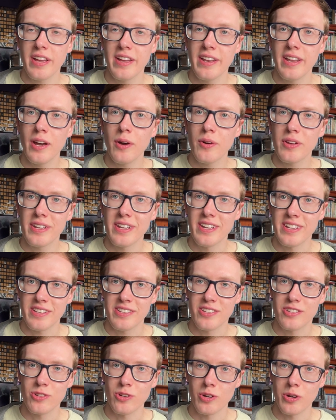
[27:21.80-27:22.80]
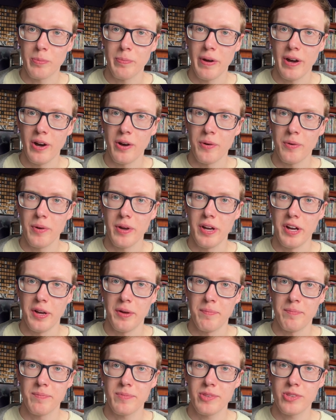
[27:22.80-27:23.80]
now I'd like to talk about
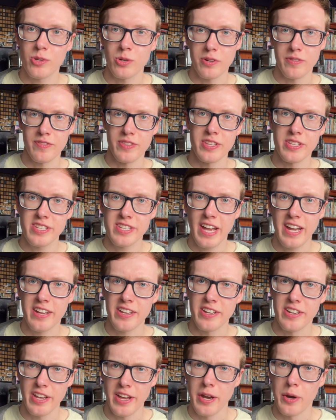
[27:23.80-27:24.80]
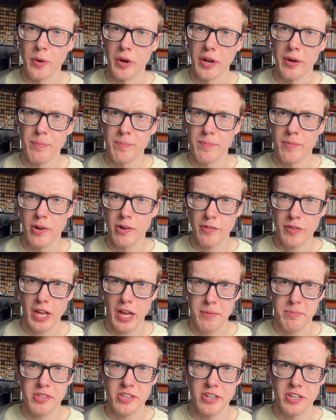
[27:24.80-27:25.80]
sort of the second era of
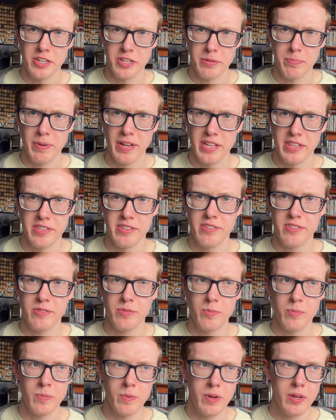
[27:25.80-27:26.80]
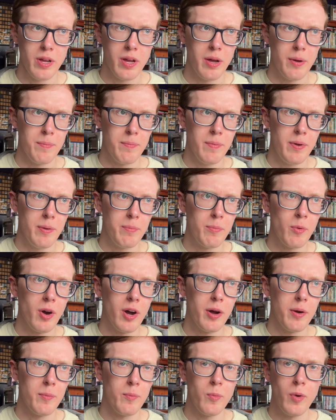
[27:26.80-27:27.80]
Captain Underpants. And
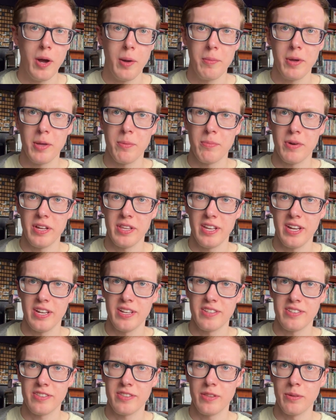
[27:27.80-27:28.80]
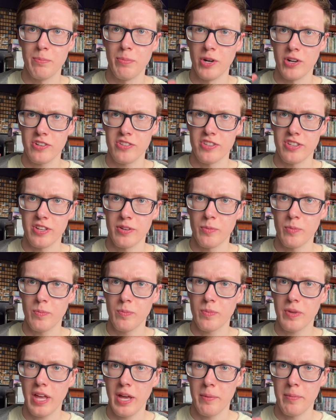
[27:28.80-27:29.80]
what I mean by that is the books that
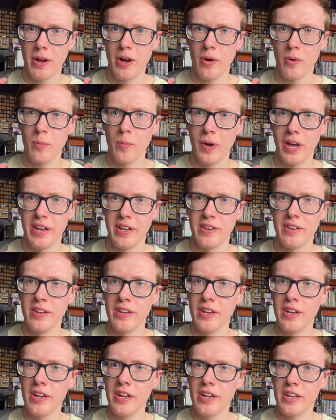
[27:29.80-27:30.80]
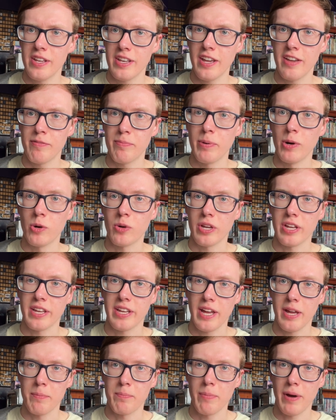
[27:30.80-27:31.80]
came out when Dav Pilkey
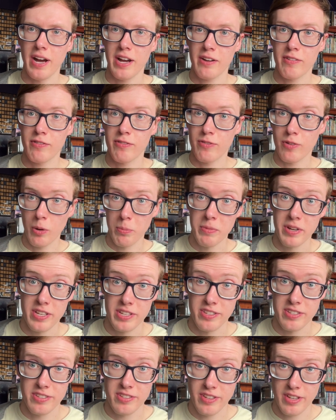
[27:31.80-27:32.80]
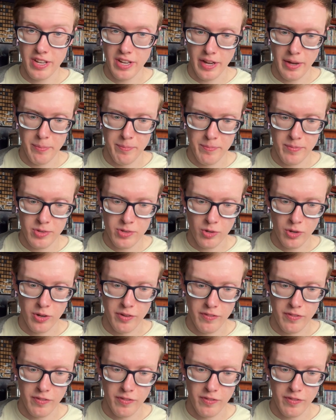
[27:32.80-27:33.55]
came back from his sort of